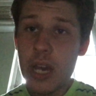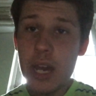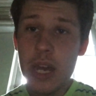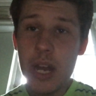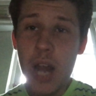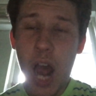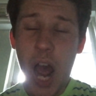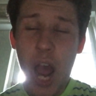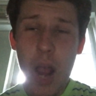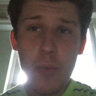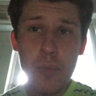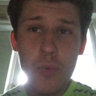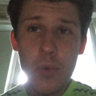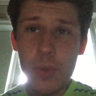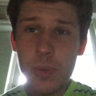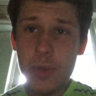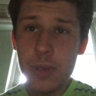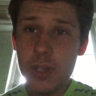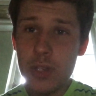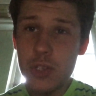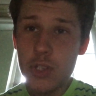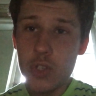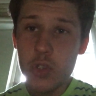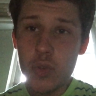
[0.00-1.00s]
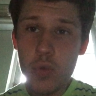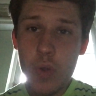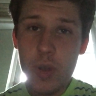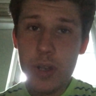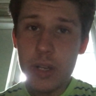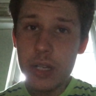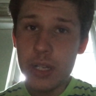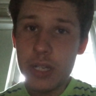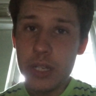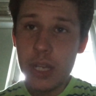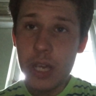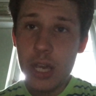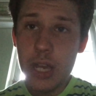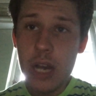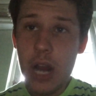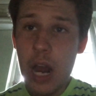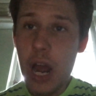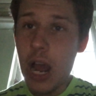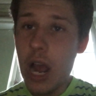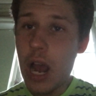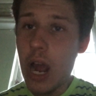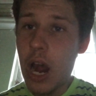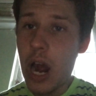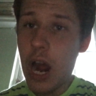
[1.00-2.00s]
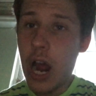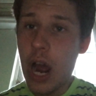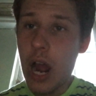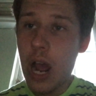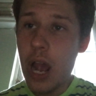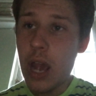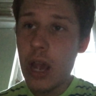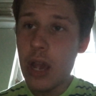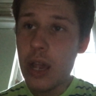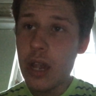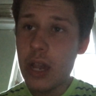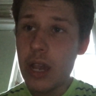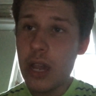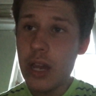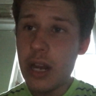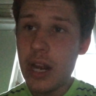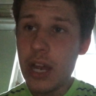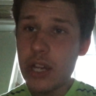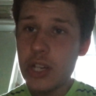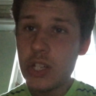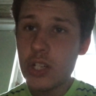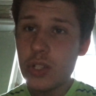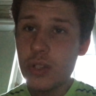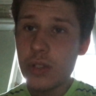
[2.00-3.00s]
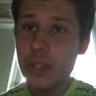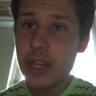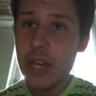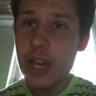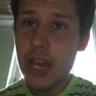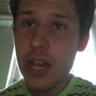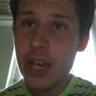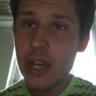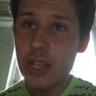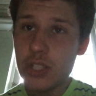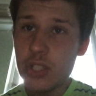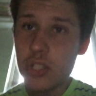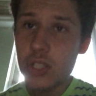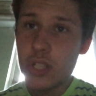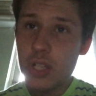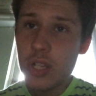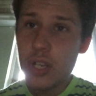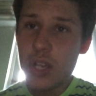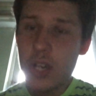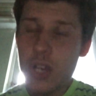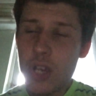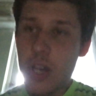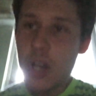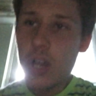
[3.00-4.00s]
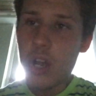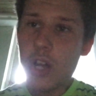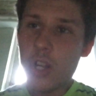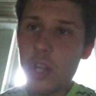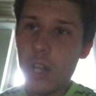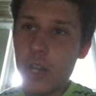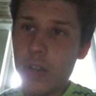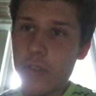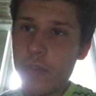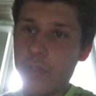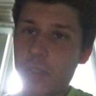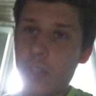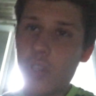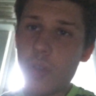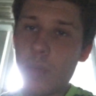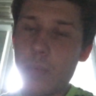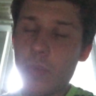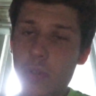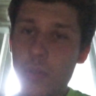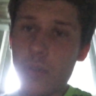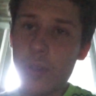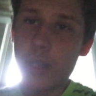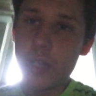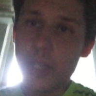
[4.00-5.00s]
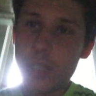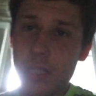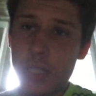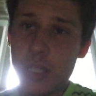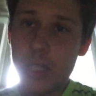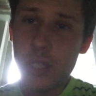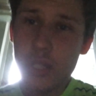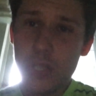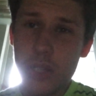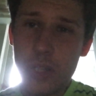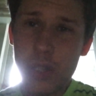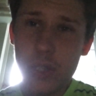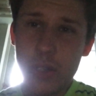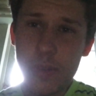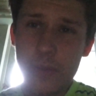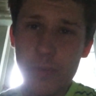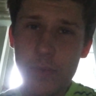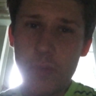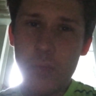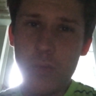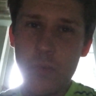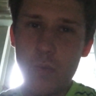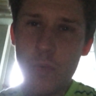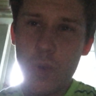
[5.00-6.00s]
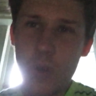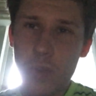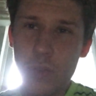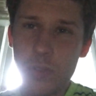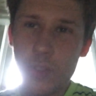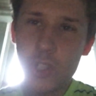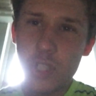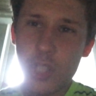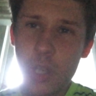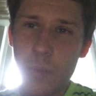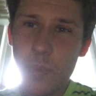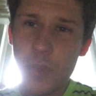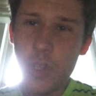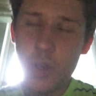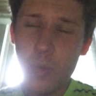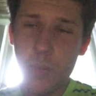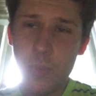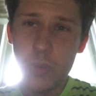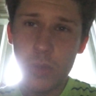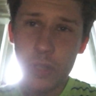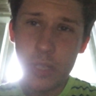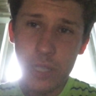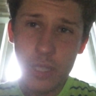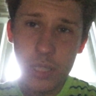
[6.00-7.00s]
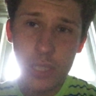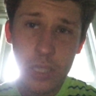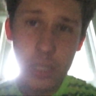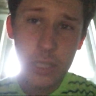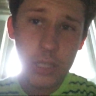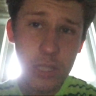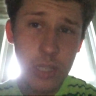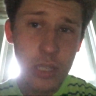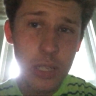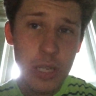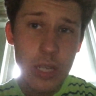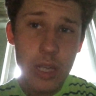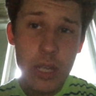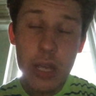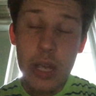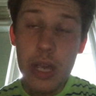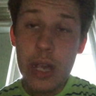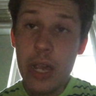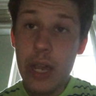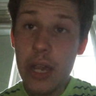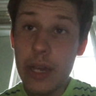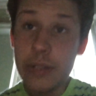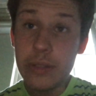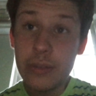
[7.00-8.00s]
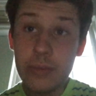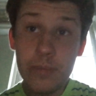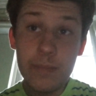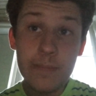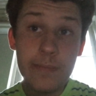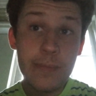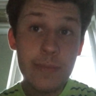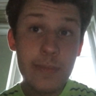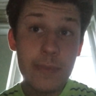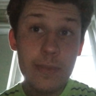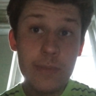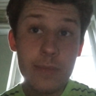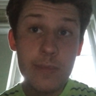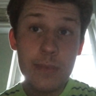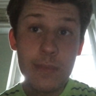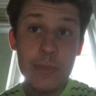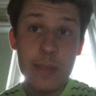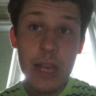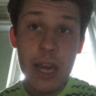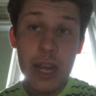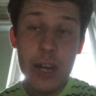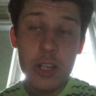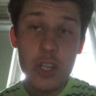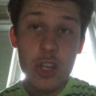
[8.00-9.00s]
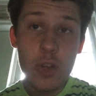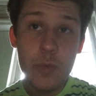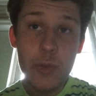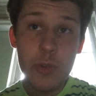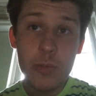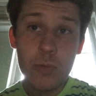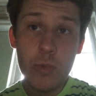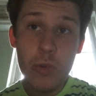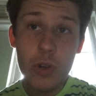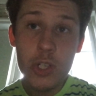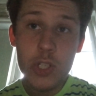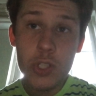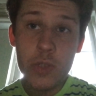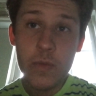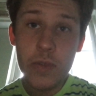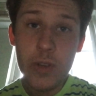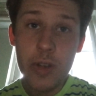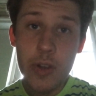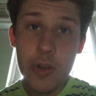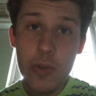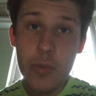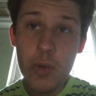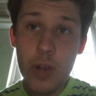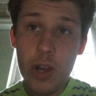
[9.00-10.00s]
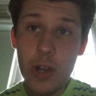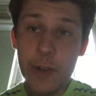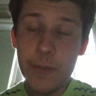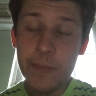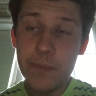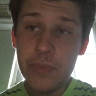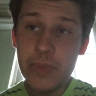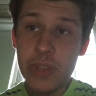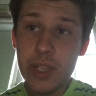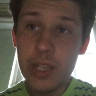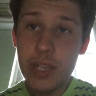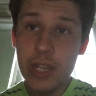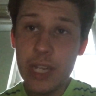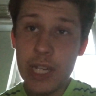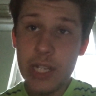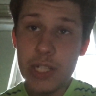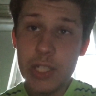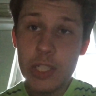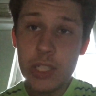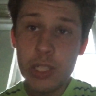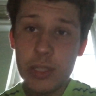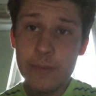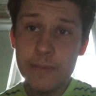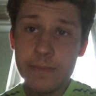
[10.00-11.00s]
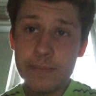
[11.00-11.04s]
And I really enjoyed it. And it actually has a lot of humor in it. Well, some humor in it. And that humor works very well. And